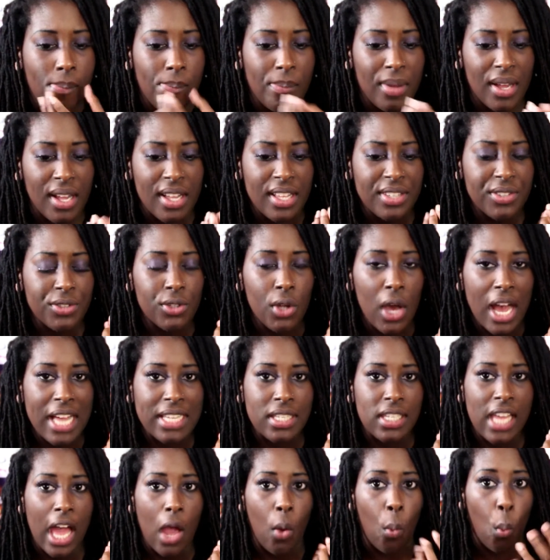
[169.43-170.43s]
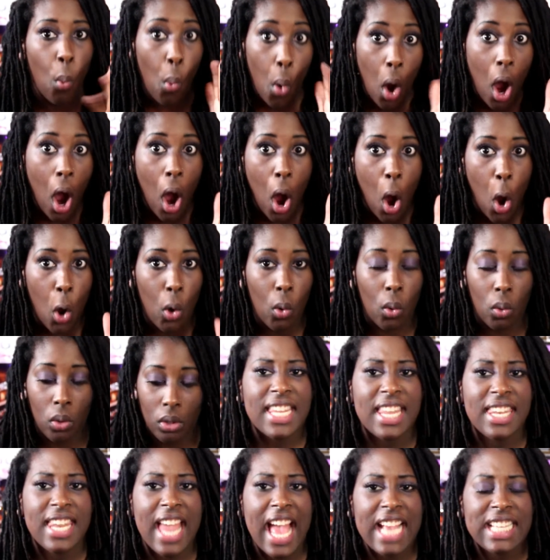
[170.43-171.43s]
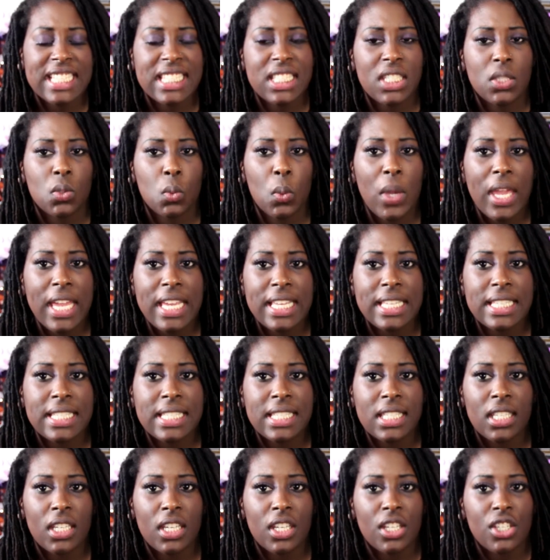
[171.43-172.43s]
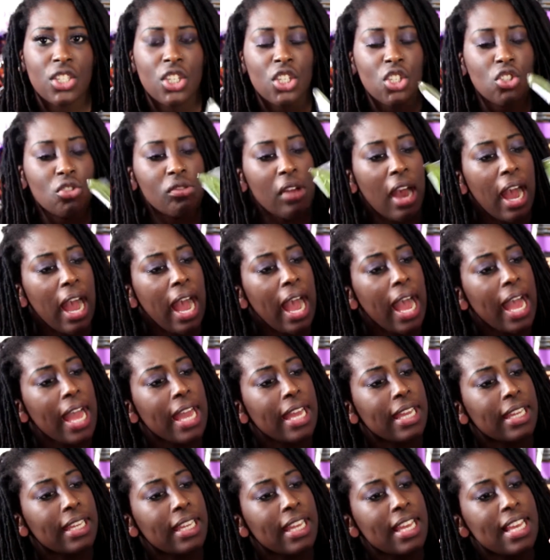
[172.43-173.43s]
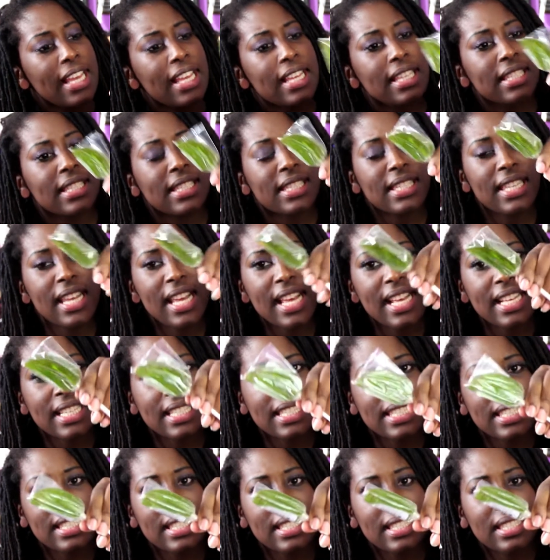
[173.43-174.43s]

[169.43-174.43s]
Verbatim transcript: But it's not as that, whoa. The next sweet uh, to try is this,